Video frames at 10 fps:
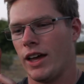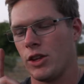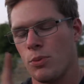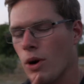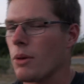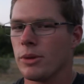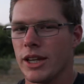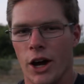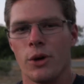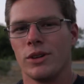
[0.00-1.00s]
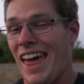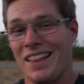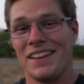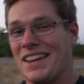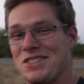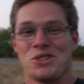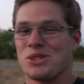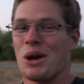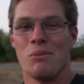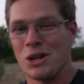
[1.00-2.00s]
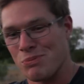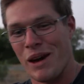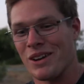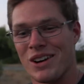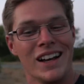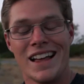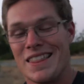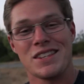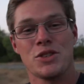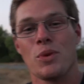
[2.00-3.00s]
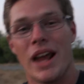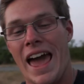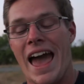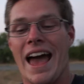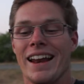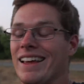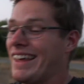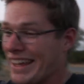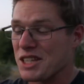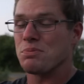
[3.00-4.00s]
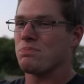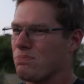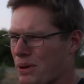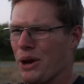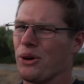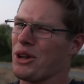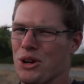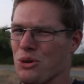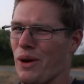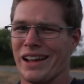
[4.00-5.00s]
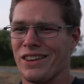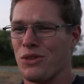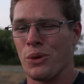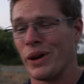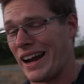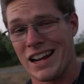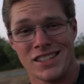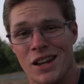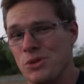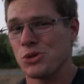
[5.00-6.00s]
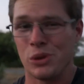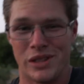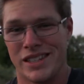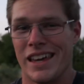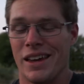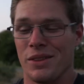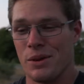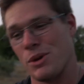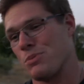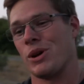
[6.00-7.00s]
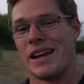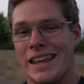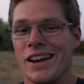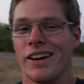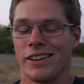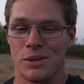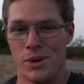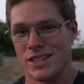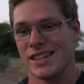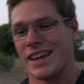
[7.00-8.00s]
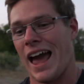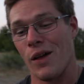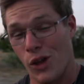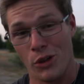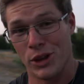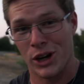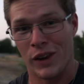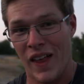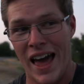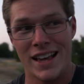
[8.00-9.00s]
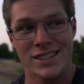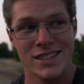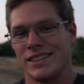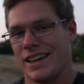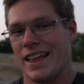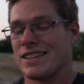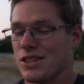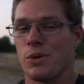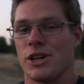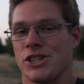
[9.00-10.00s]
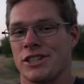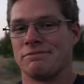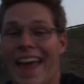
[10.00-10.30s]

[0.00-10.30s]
You probably don't. LEDs are so much better. This is what I had. It's period correct, if you will, and I just thought it was cool to say that we put neon on the Mustang. How long they're gonna last? Yeah, that's the question.